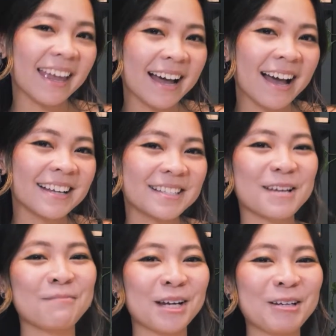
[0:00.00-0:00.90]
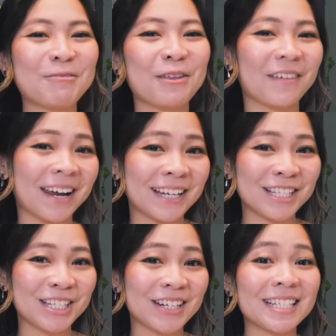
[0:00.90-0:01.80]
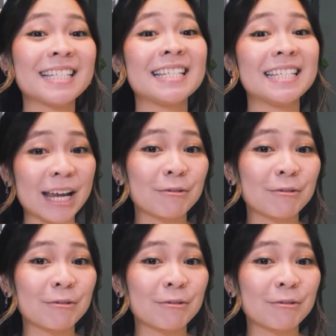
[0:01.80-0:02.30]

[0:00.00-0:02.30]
guys, I'm Mary with Finance Jar, and today